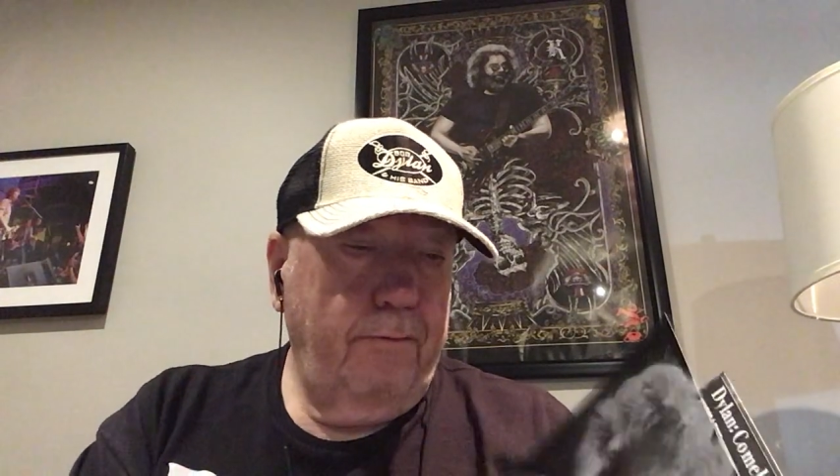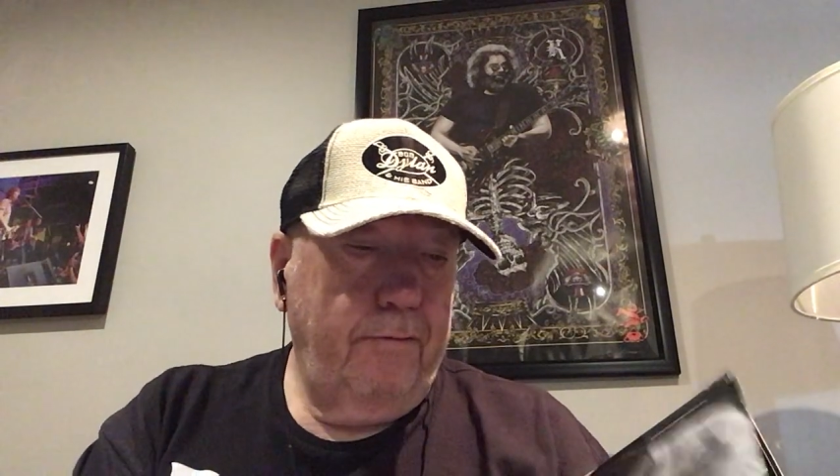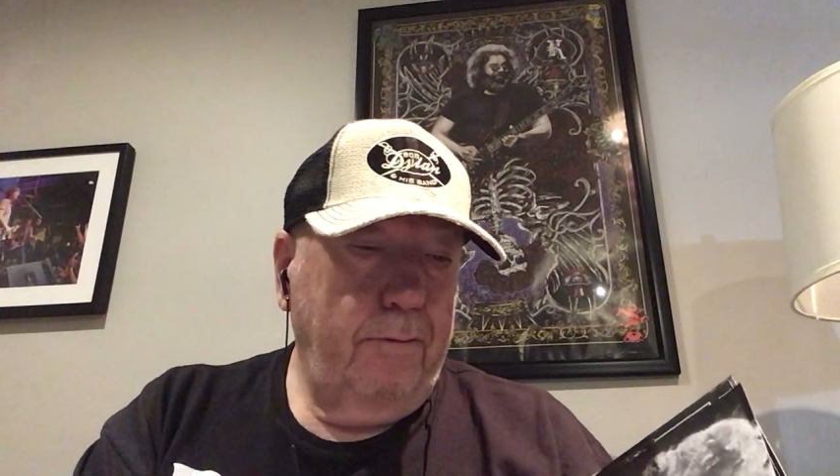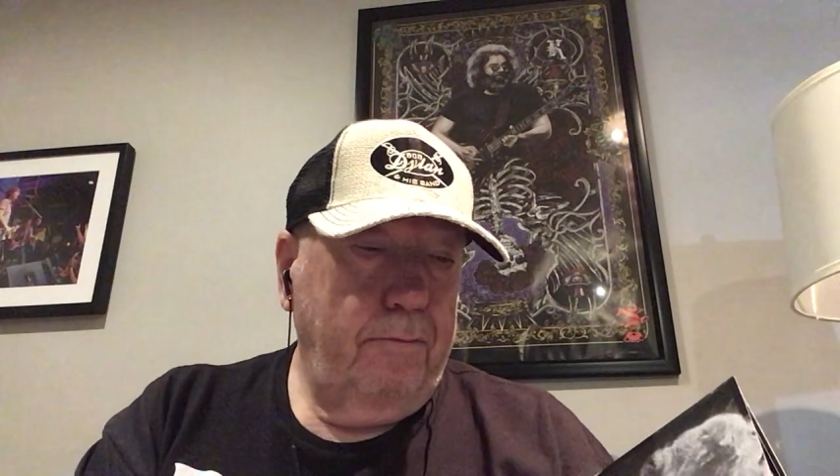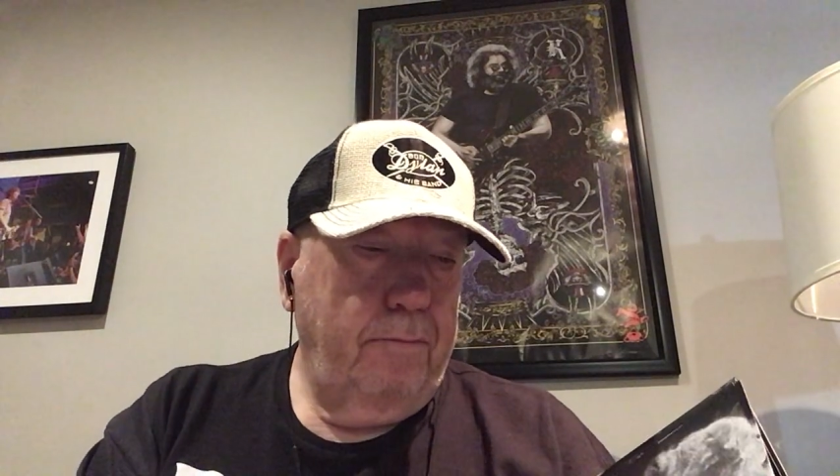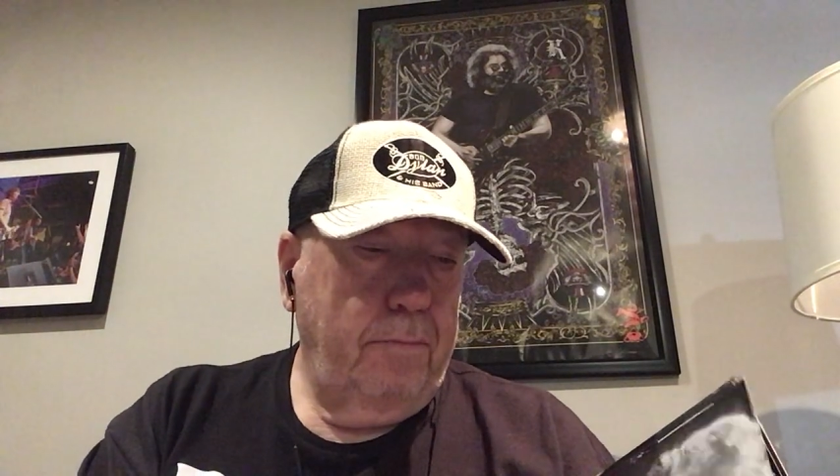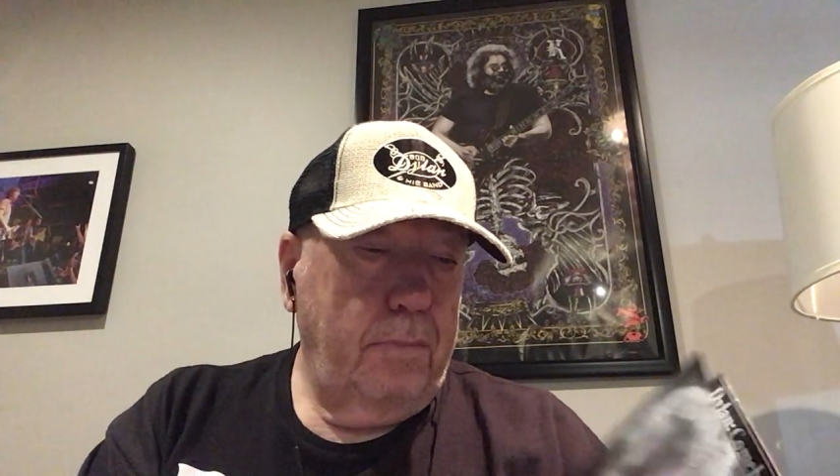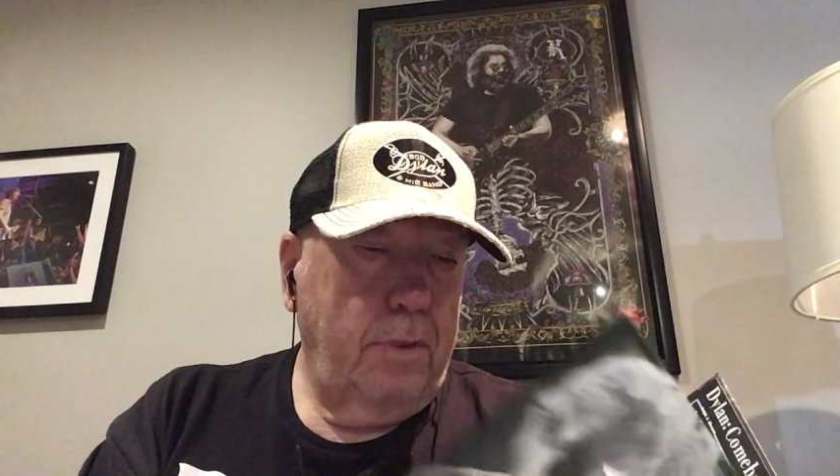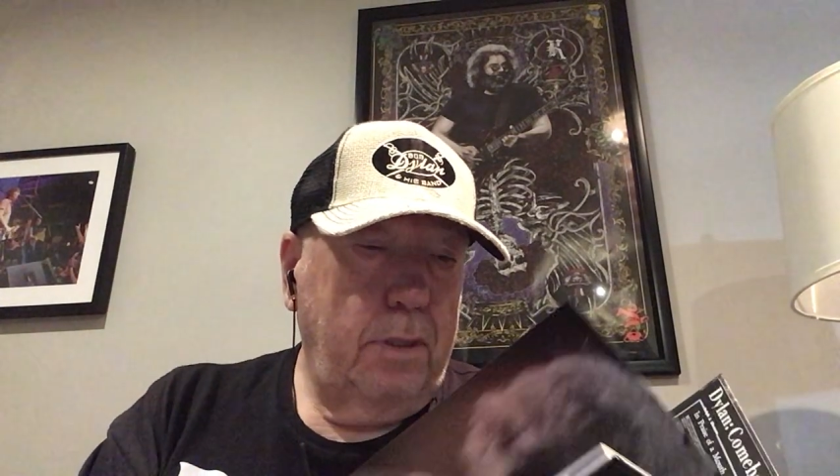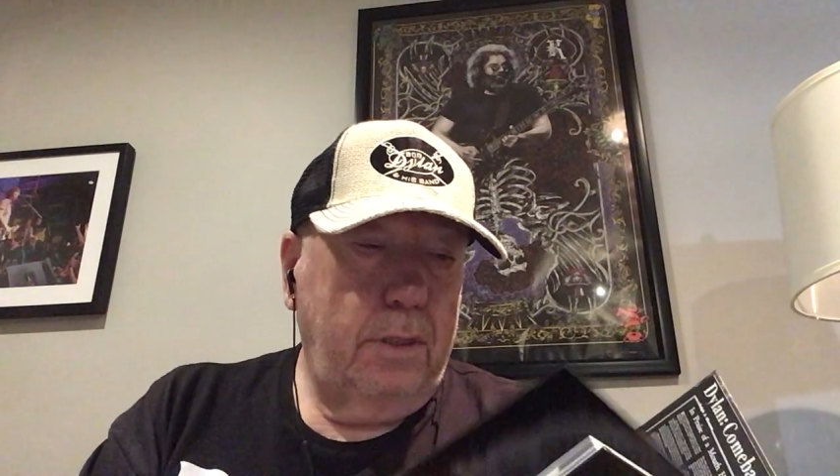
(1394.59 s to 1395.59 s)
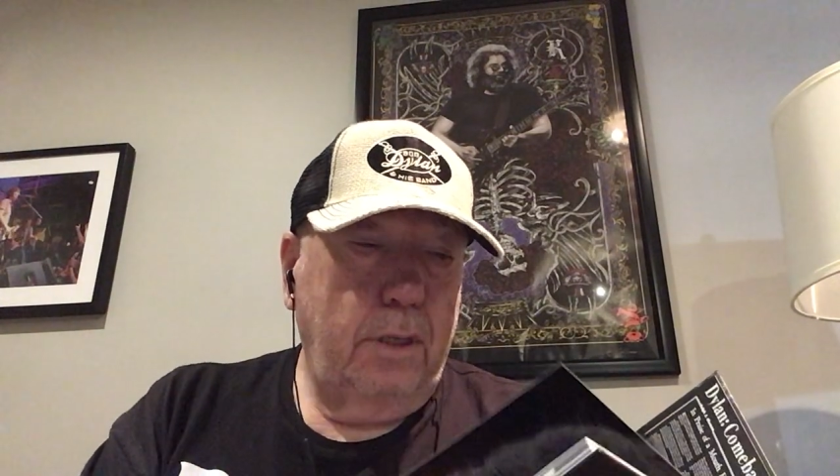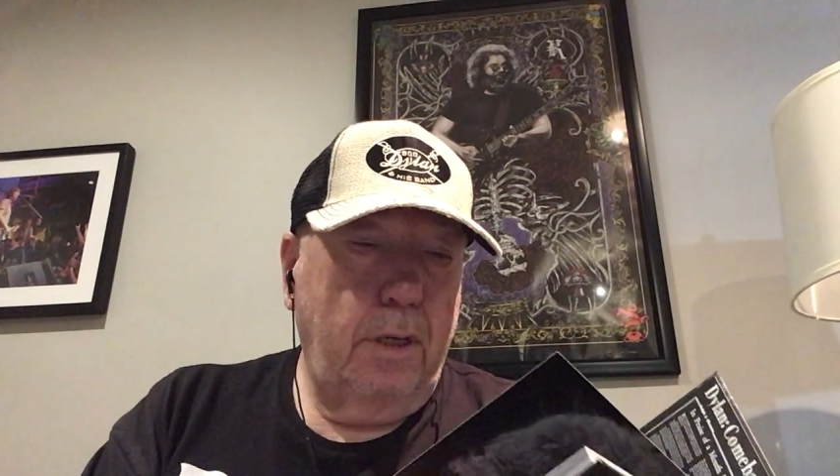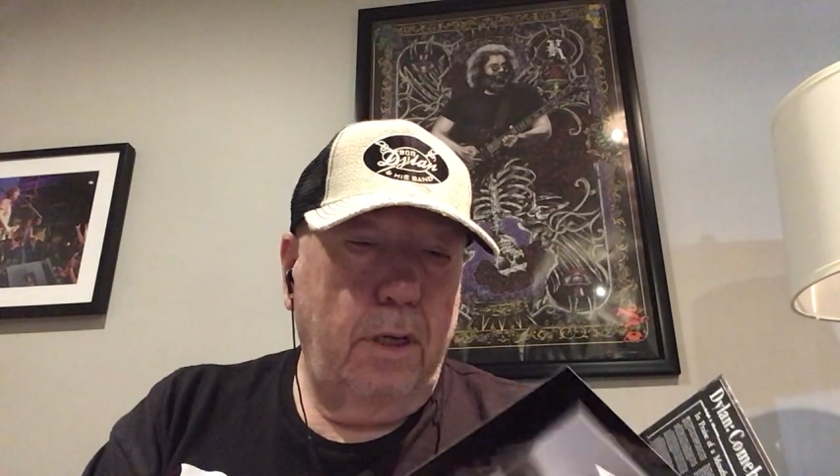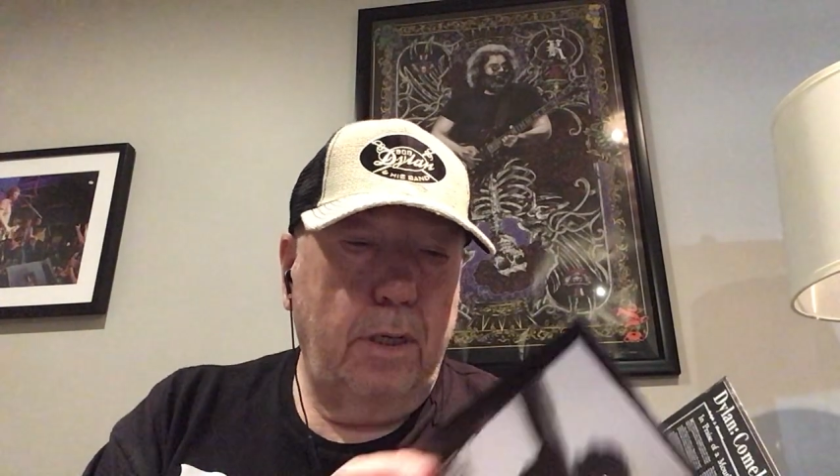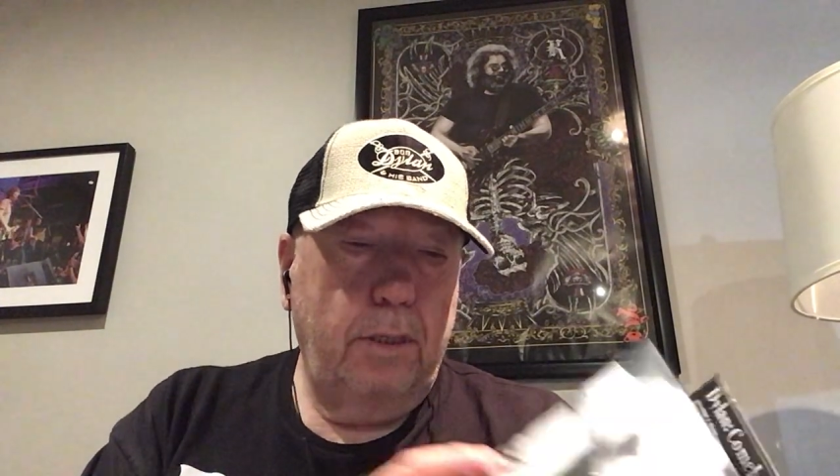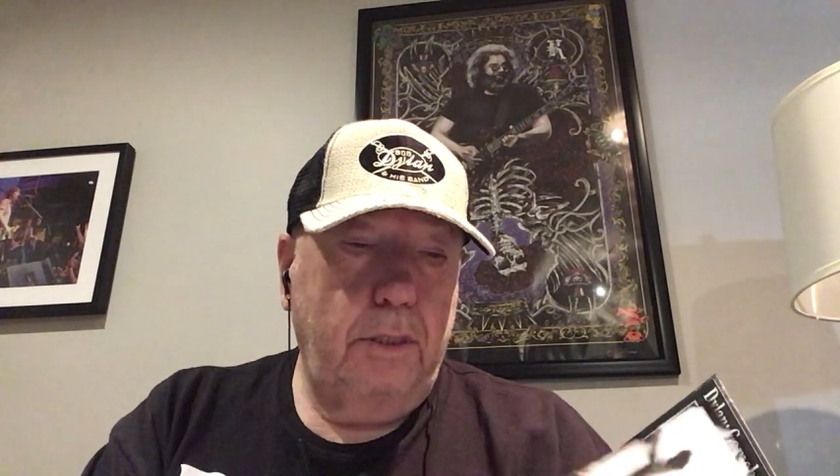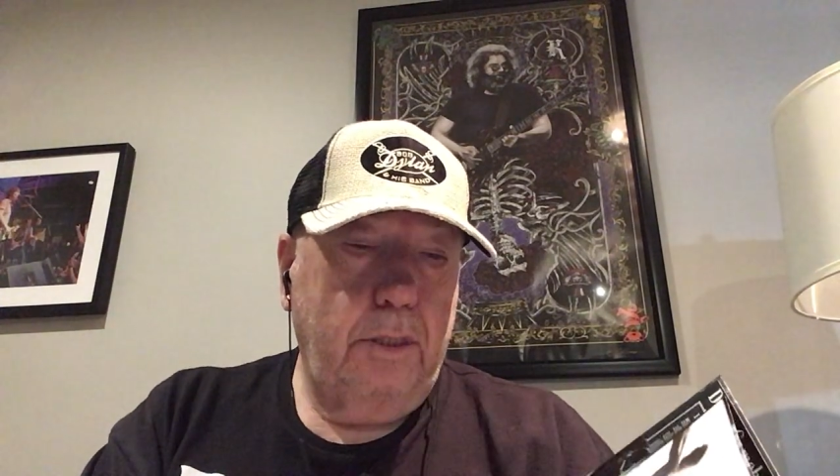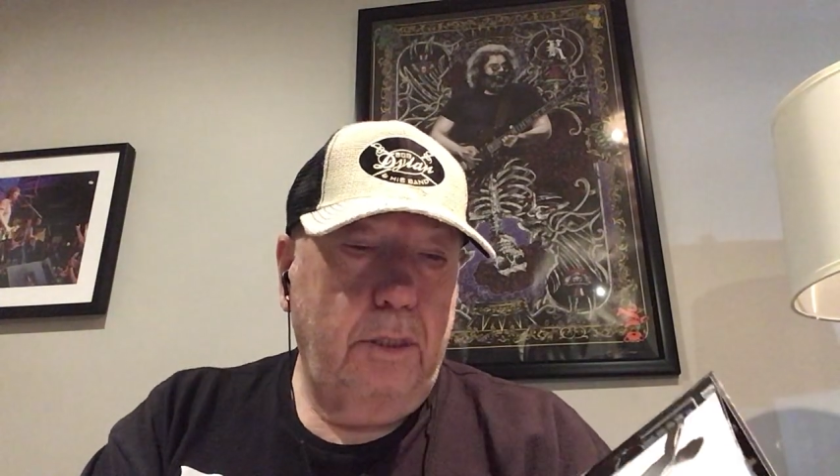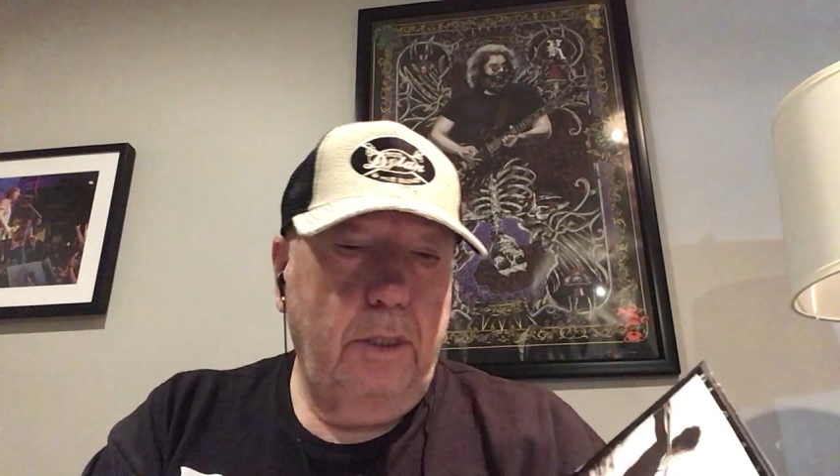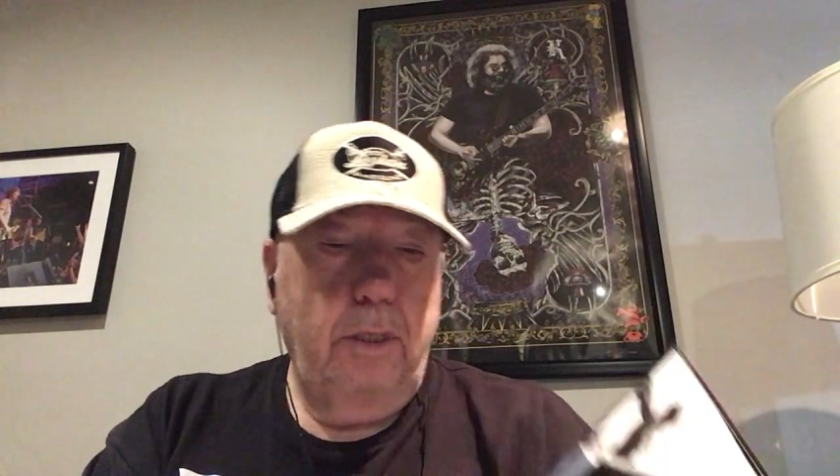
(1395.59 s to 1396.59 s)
from the songs.